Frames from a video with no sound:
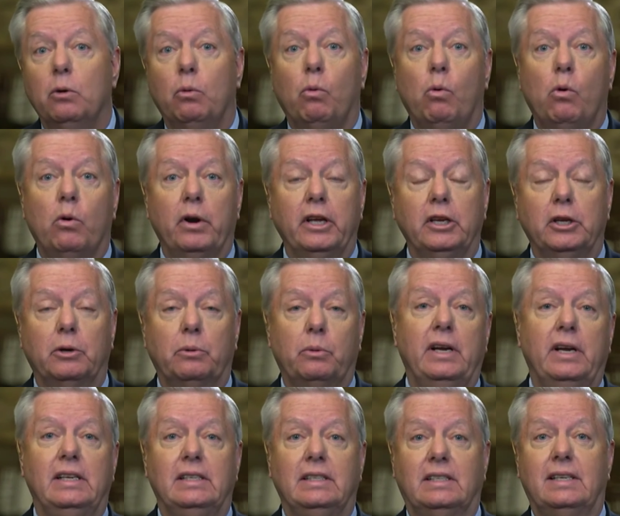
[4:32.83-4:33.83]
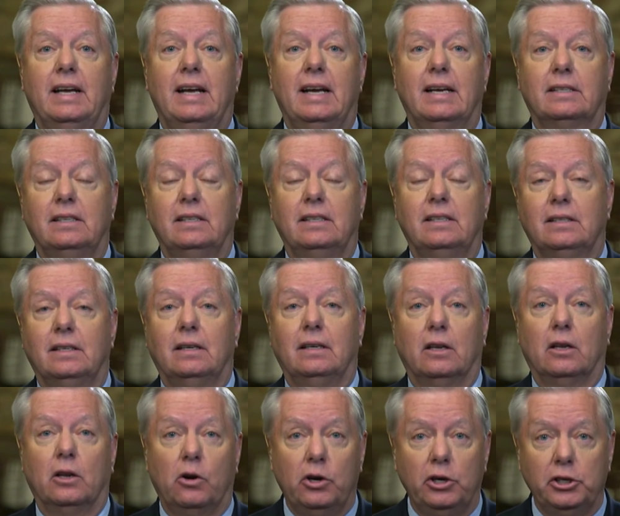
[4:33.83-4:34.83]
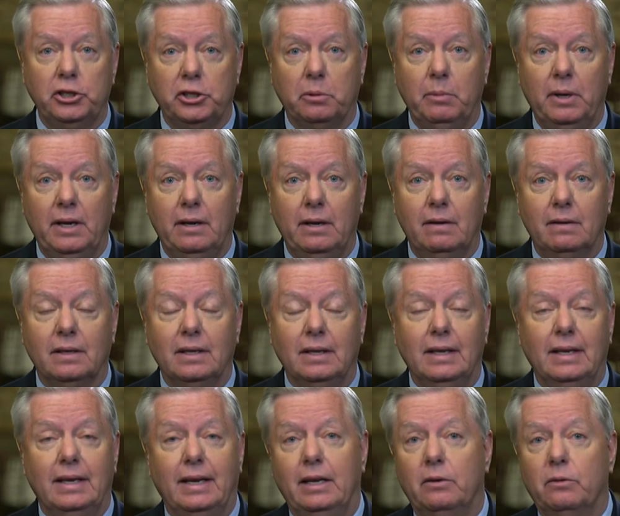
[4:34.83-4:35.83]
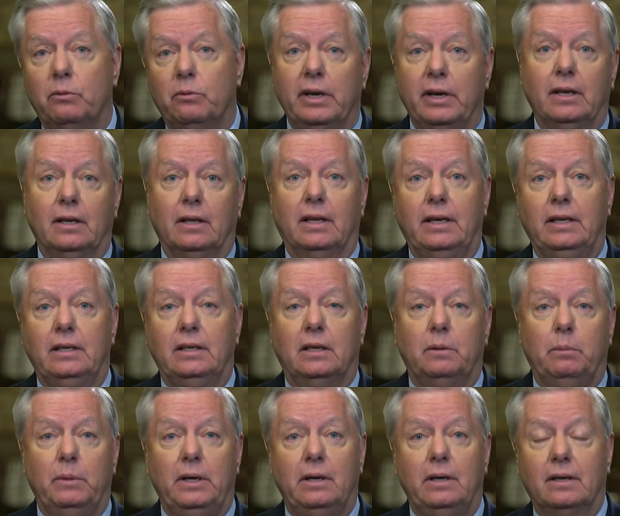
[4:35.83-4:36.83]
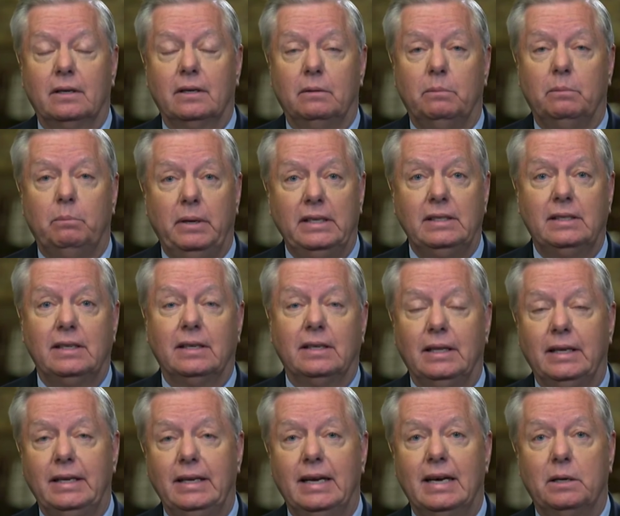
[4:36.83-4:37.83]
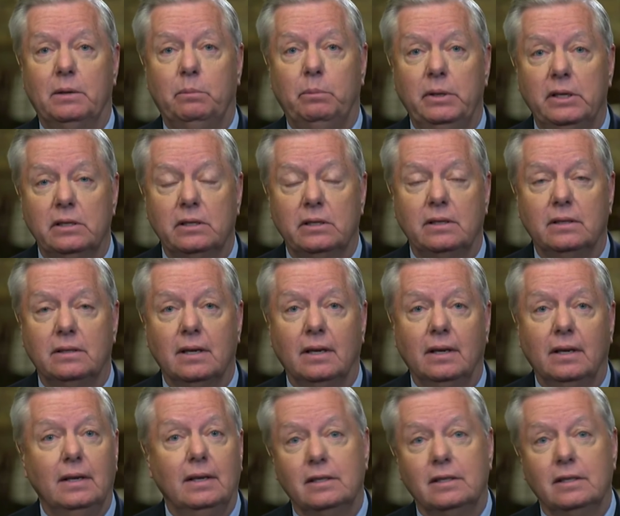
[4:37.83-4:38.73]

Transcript: wanting to raise taxes in a large amount and regulate America basically out of business.